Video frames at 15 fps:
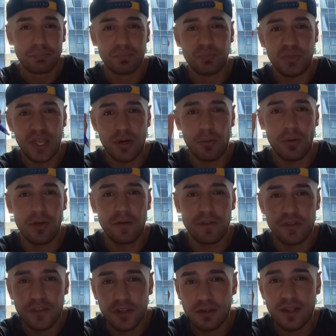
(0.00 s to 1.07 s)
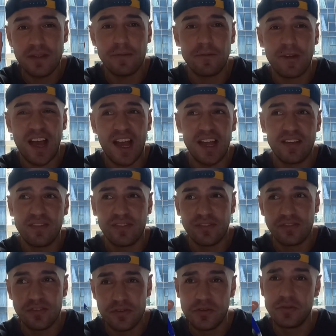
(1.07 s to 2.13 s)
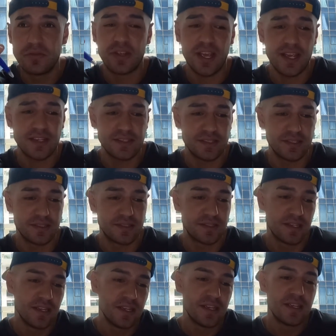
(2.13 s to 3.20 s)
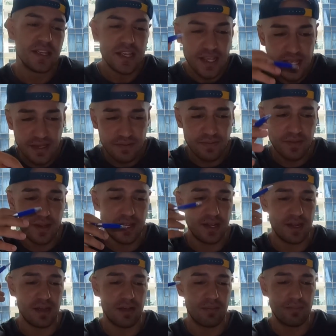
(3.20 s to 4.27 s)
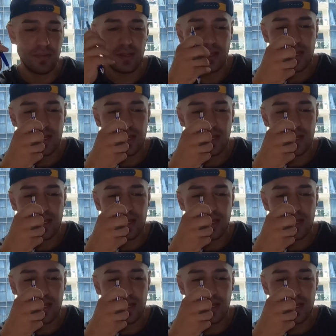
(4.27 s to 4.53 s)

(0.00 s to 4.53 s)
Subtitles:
there were 35 new cases in Vietnam.